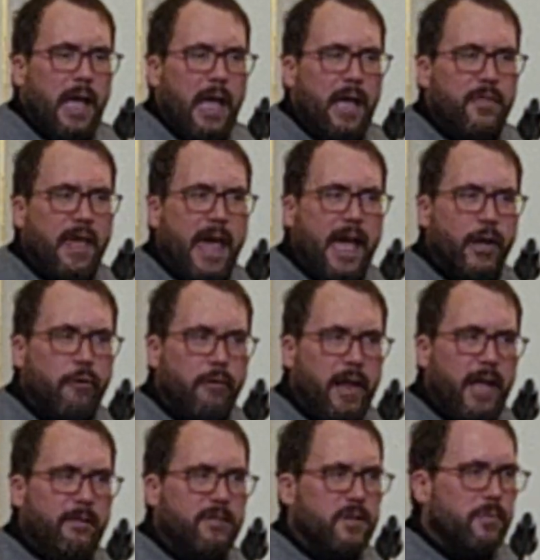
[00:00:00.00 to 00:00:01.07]
And that
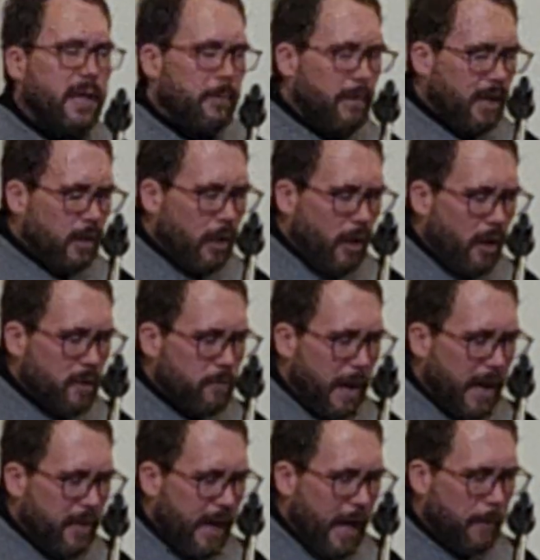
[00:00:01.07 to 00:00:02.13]
grieves me because
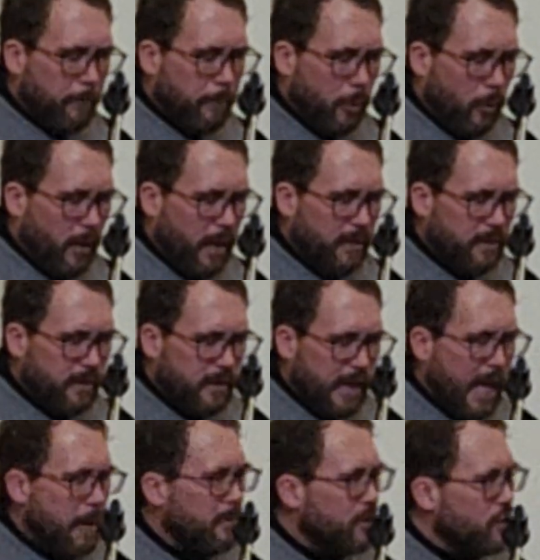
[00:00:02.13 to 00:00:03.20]
by that point, the
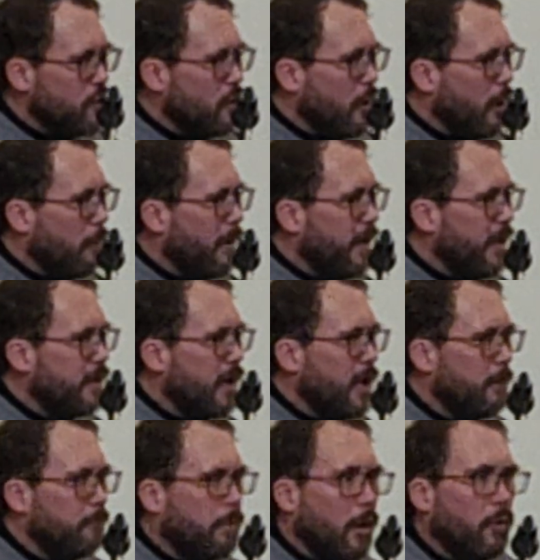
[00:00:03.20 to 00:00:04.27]
damage is already
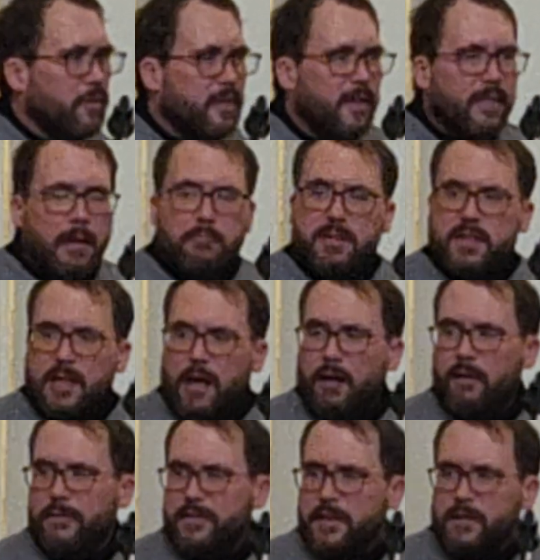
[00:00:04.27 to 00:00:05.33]
done, both to
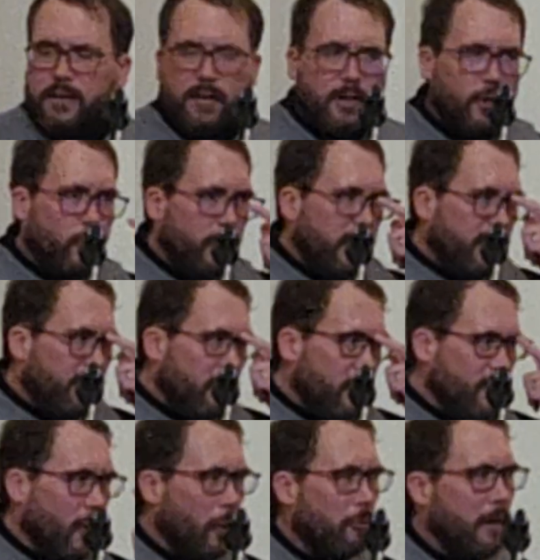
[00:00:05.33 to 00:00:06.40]
themselves and to whoever
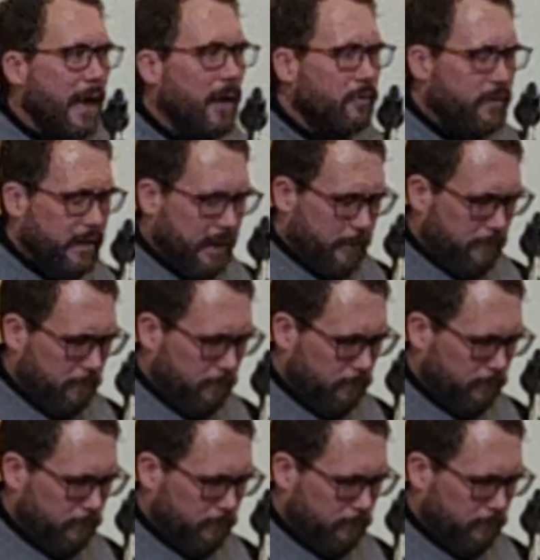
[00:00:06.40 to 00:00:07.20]
is around them.